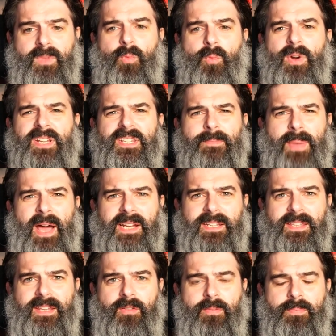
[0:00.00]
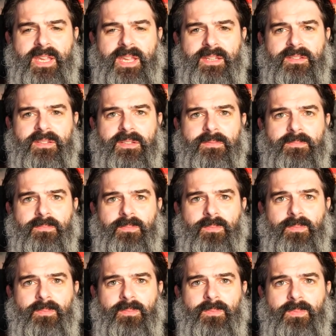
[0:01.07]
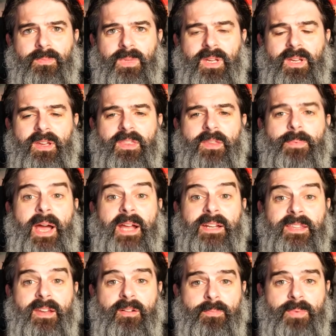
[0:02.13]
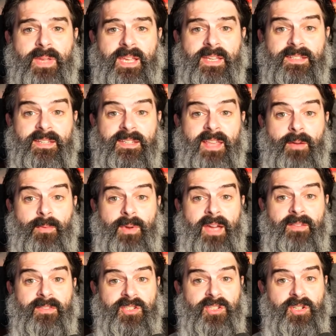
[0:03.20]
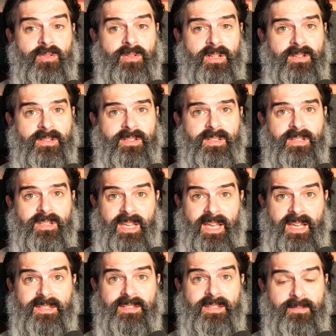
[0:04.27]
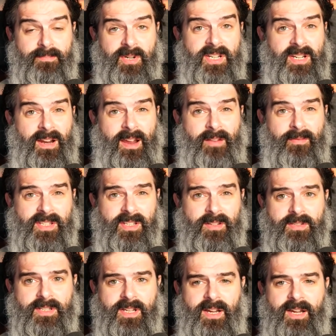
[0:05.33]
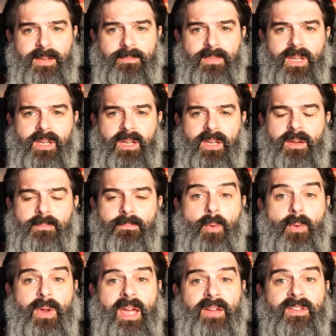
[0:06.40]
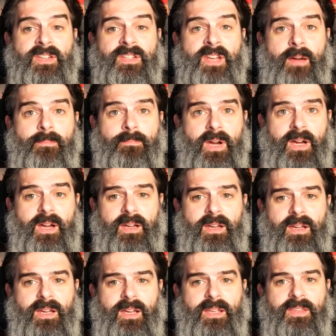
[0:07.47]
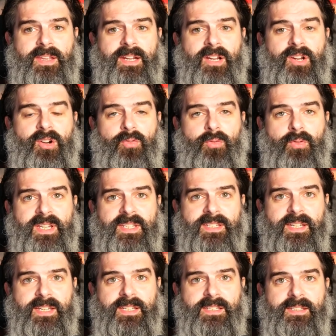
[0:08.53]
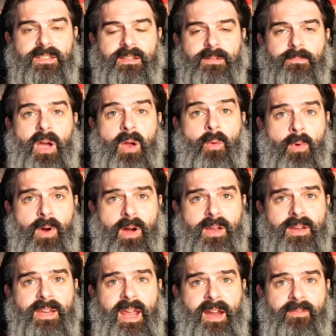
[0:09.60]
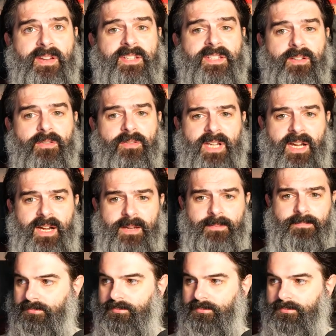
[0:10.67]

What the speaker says: What is the pattern that repeats? The pattern that repeats is that we have a student, yes, printed out every single time, but we have a number that increases by 1 every single time.